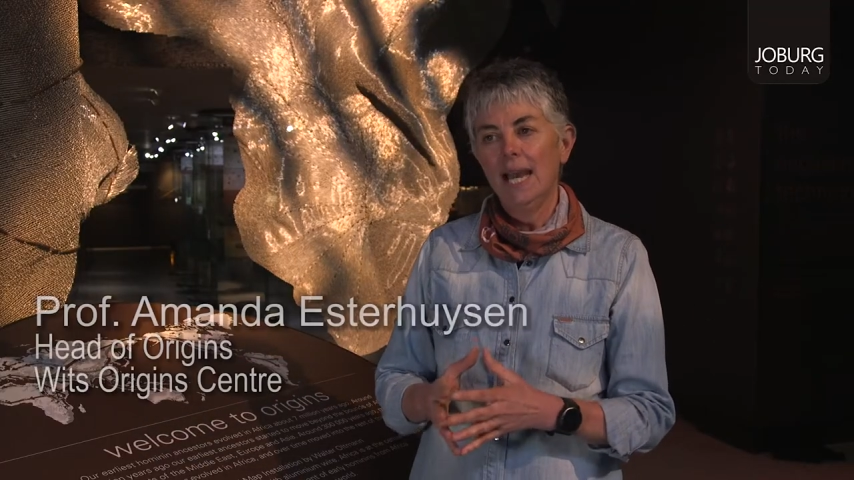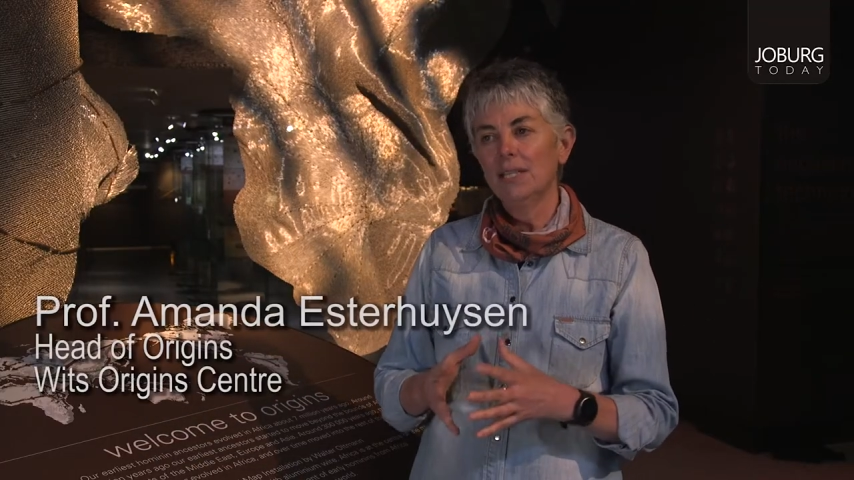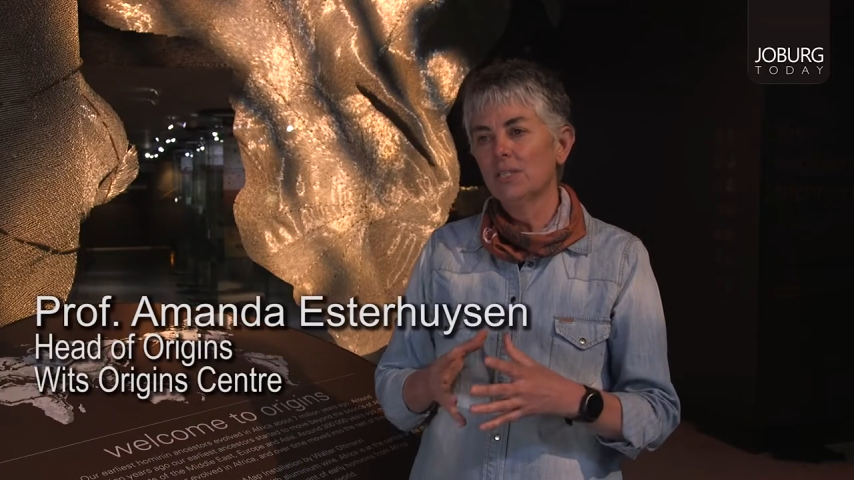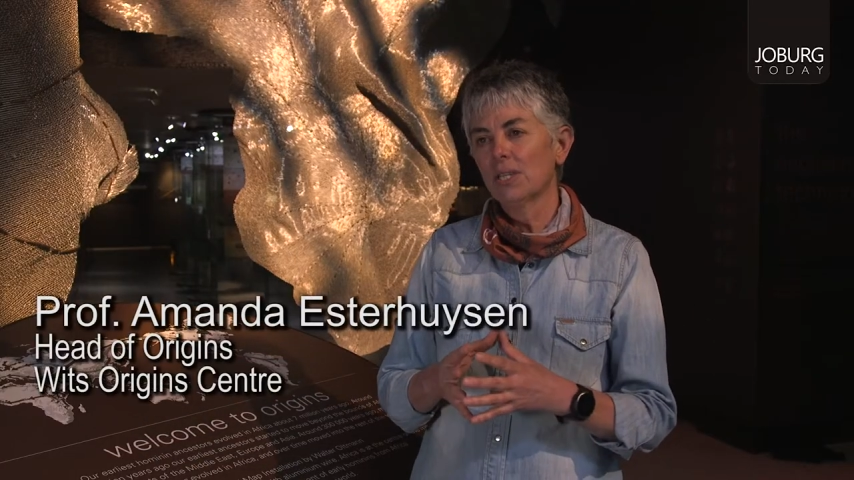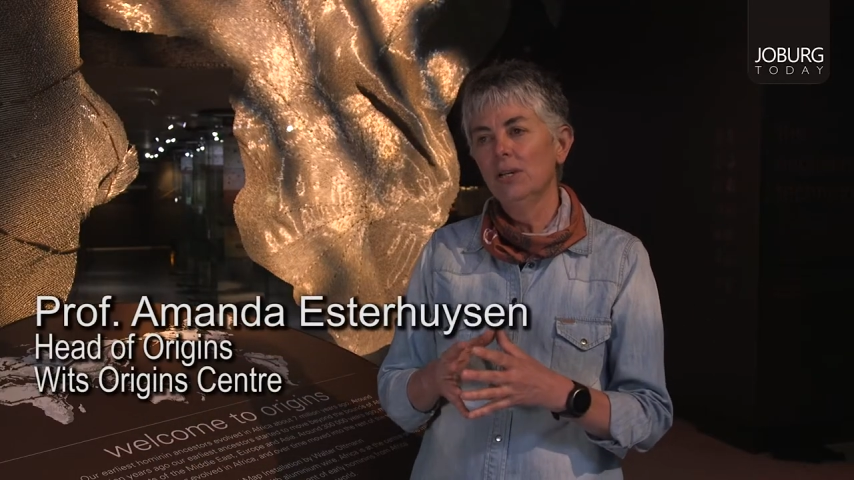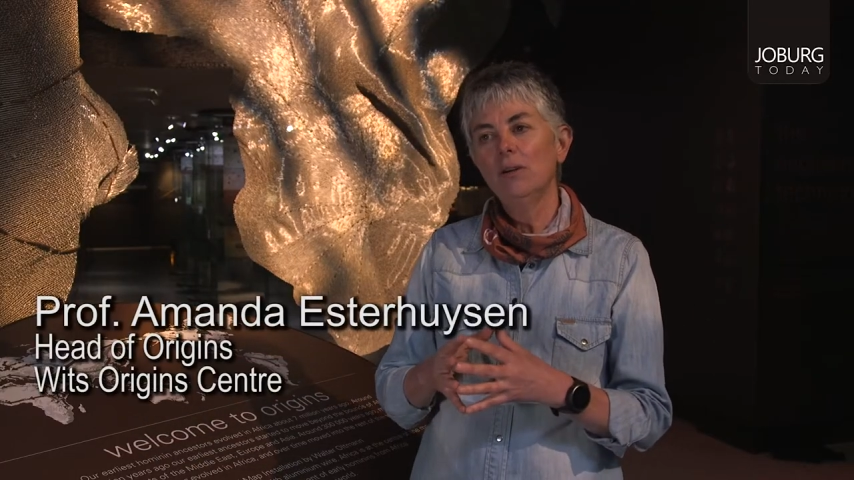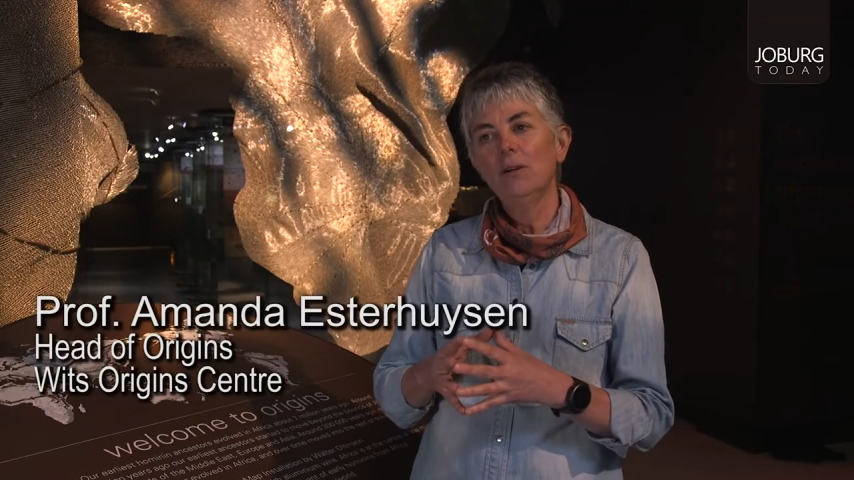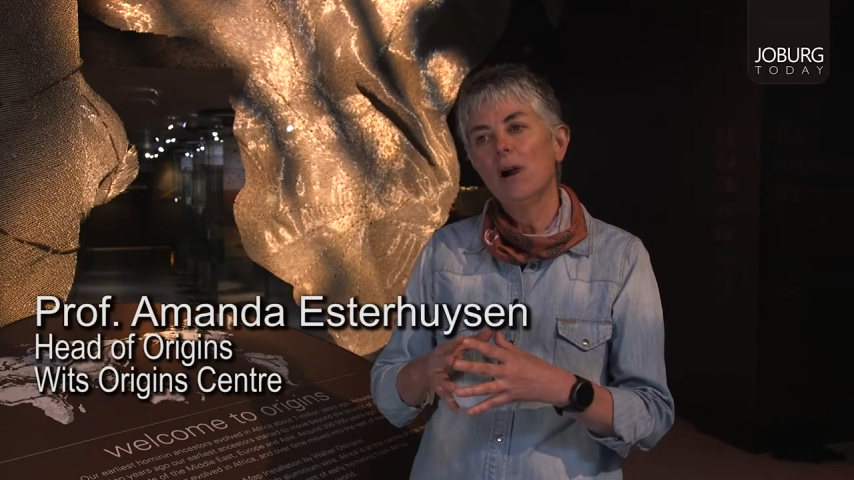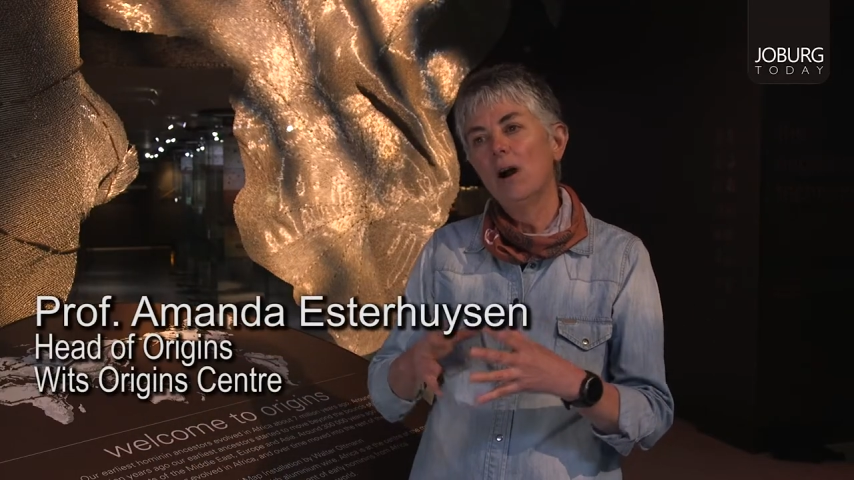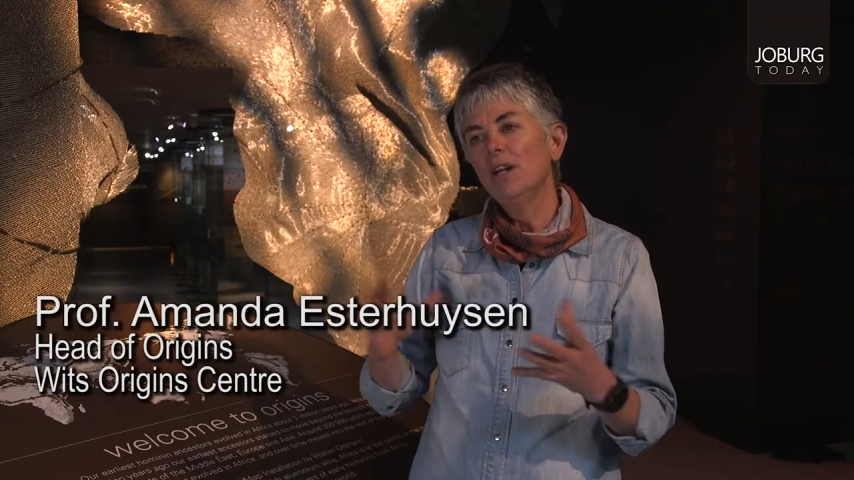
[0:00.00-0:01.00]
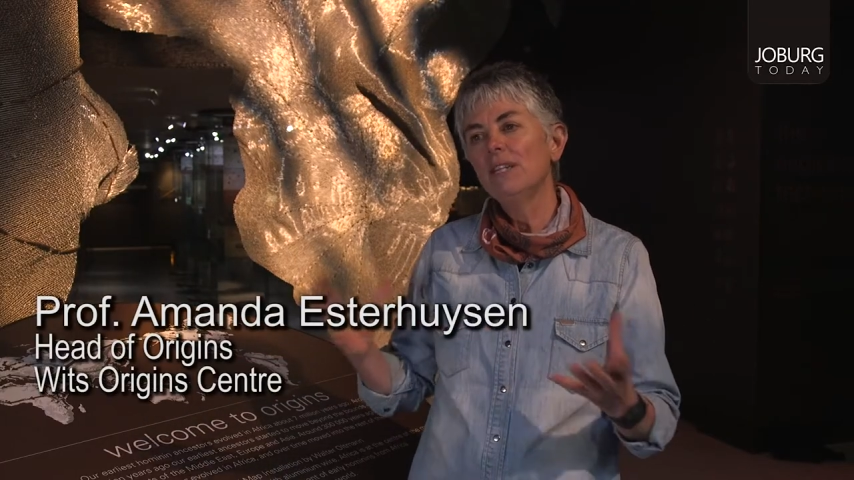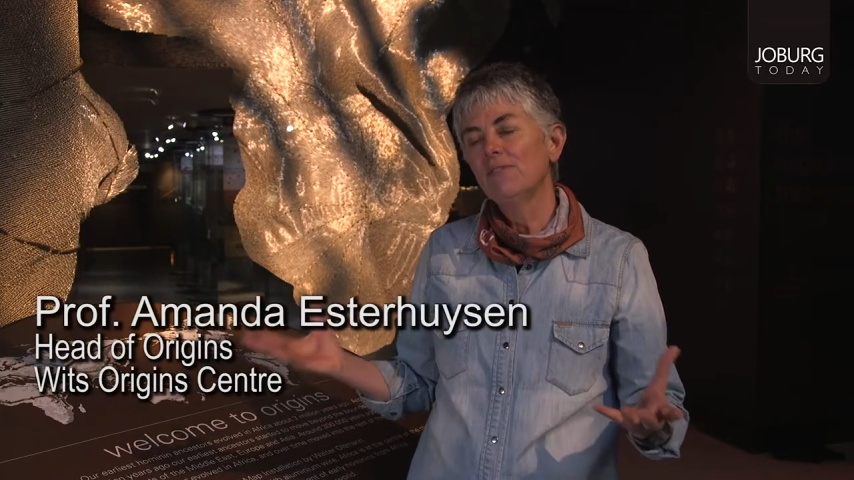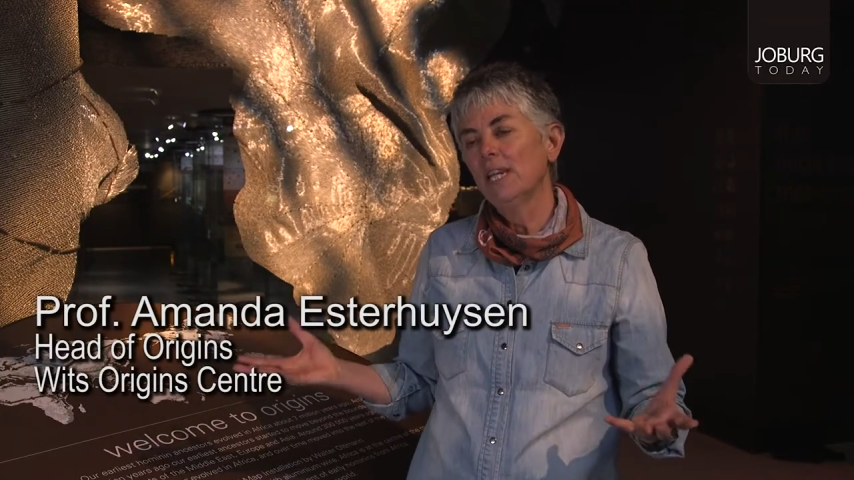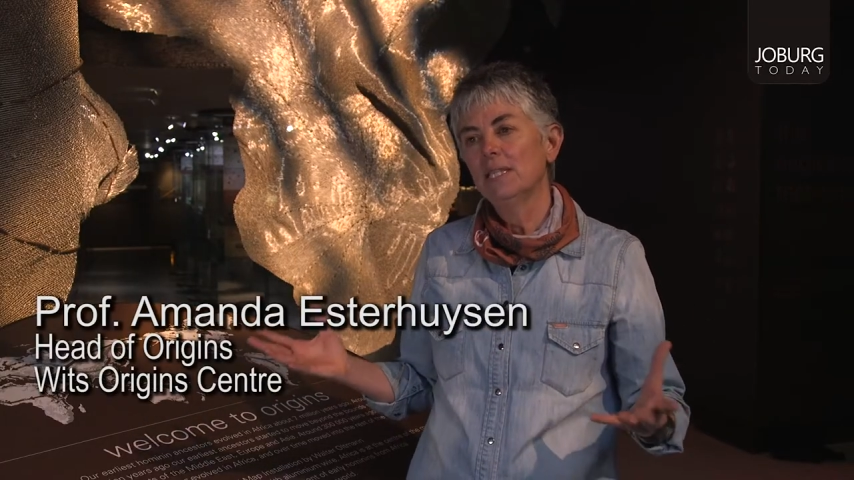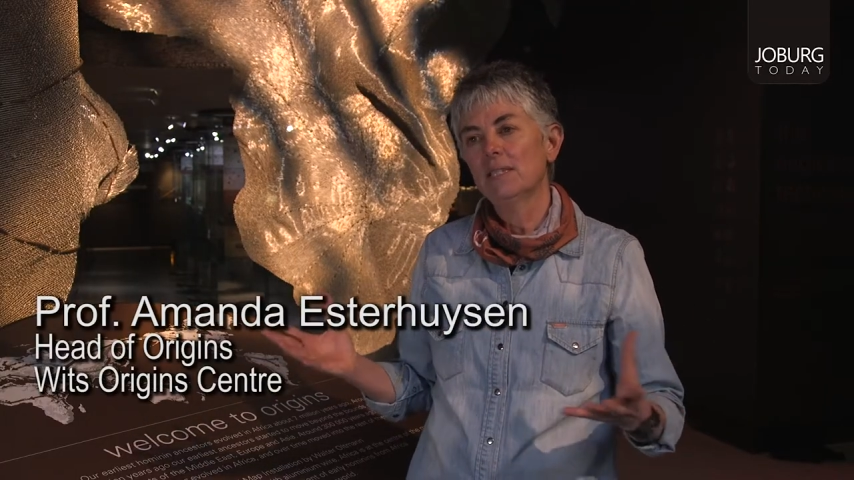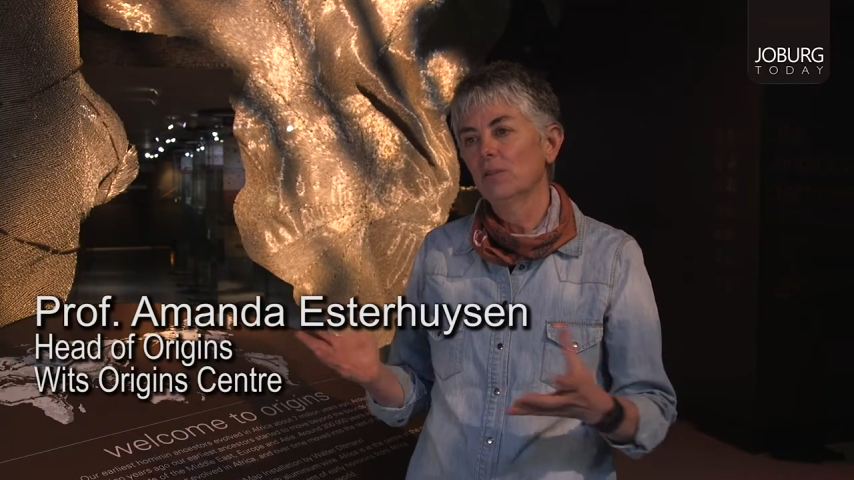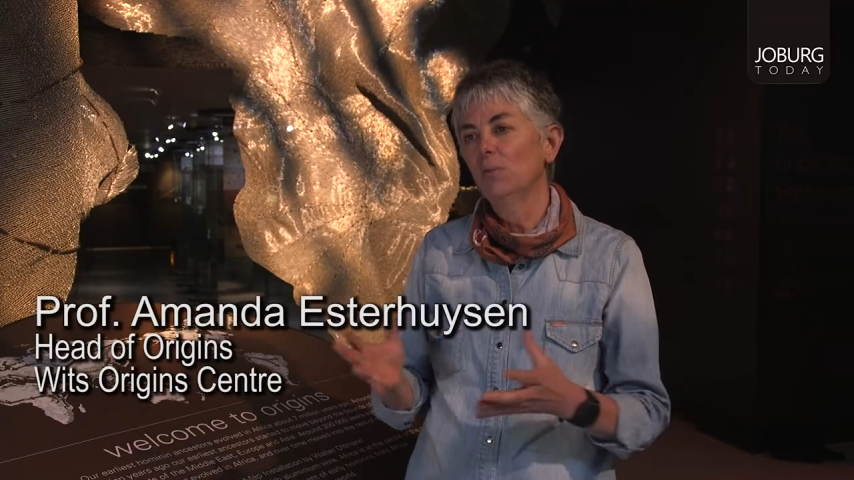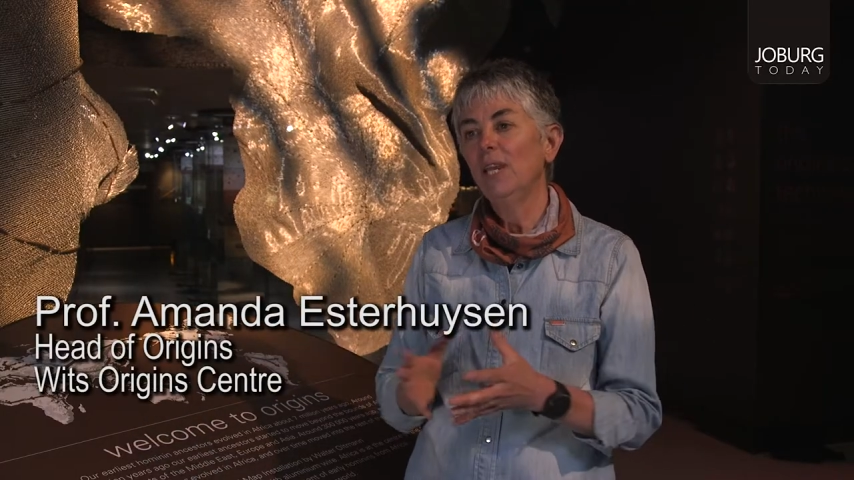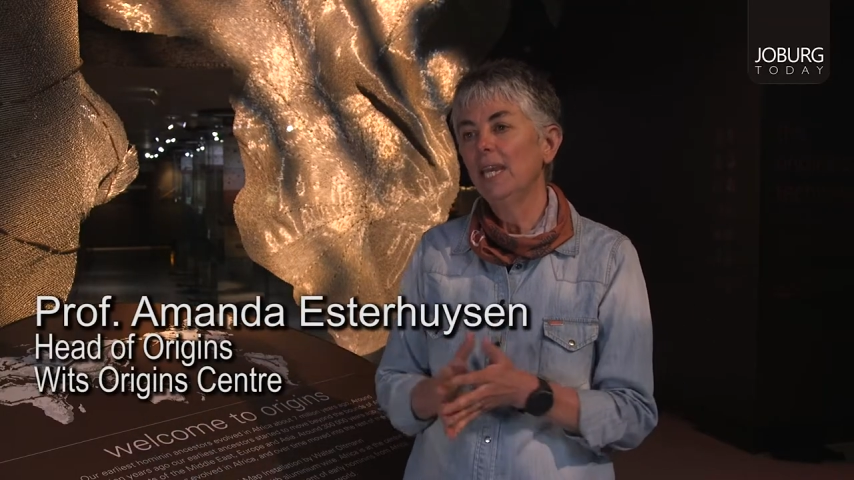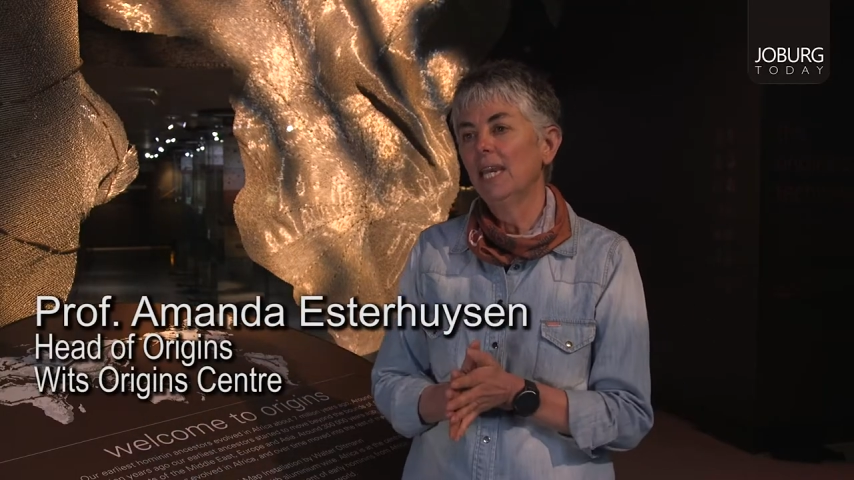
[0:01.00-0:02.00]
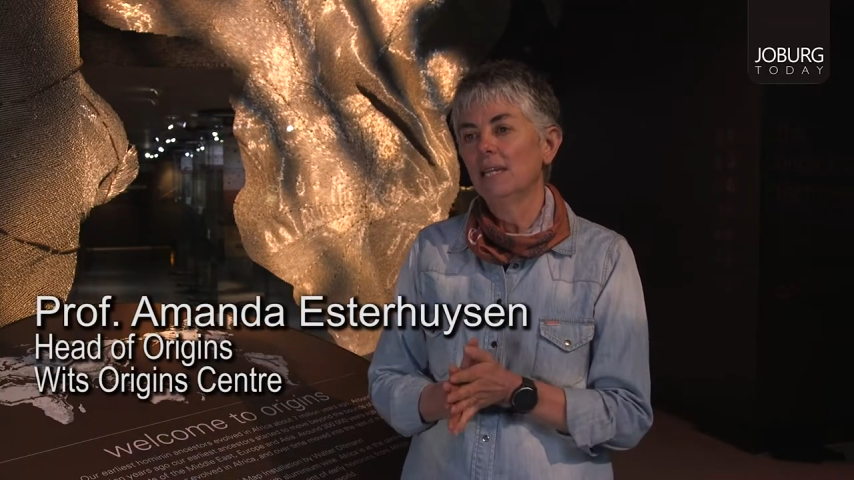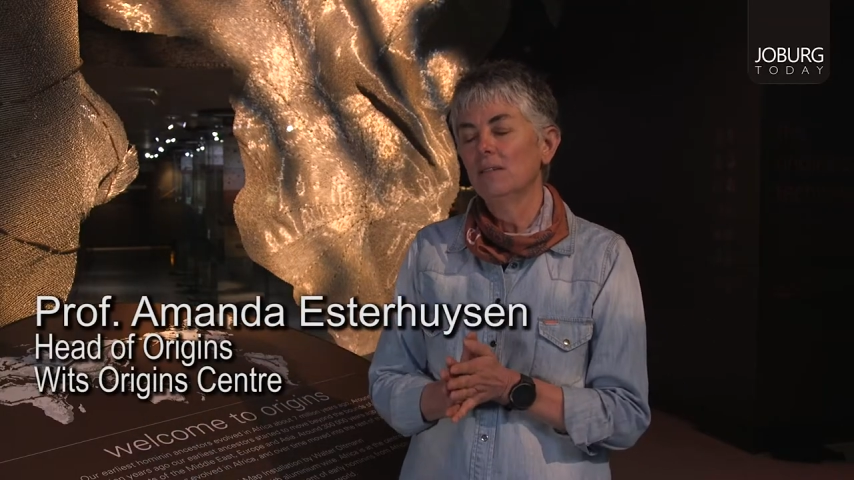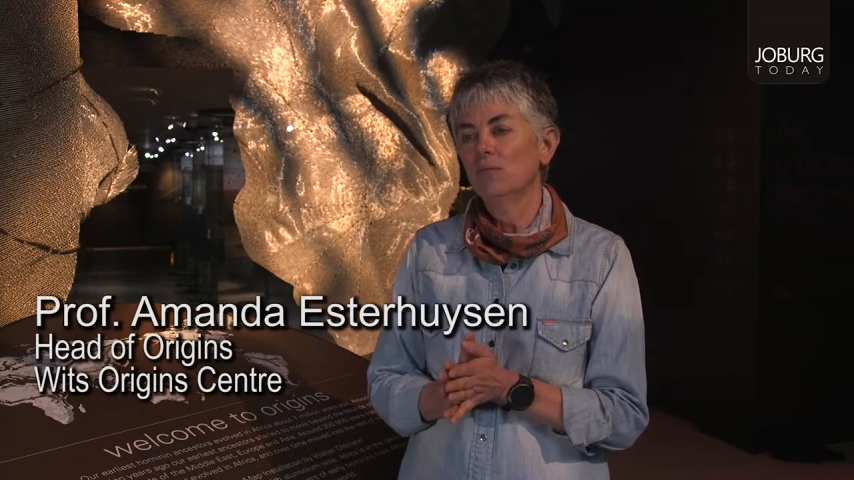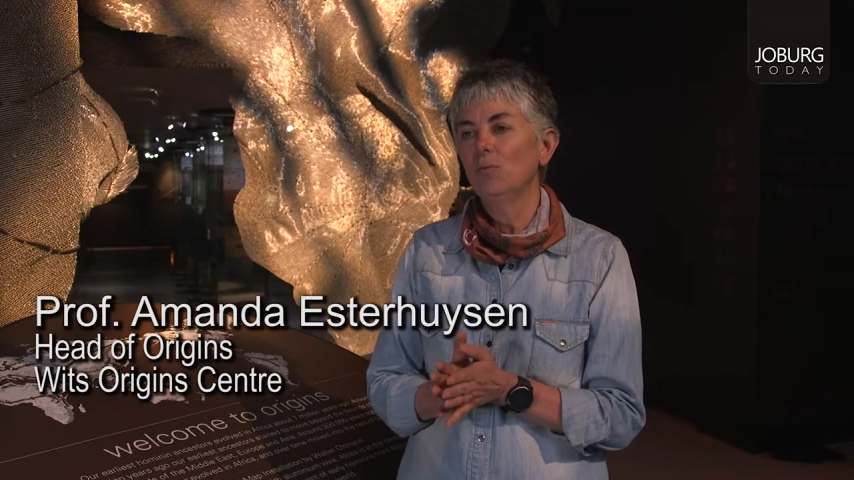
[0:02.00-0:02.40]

And so on events on a weekend,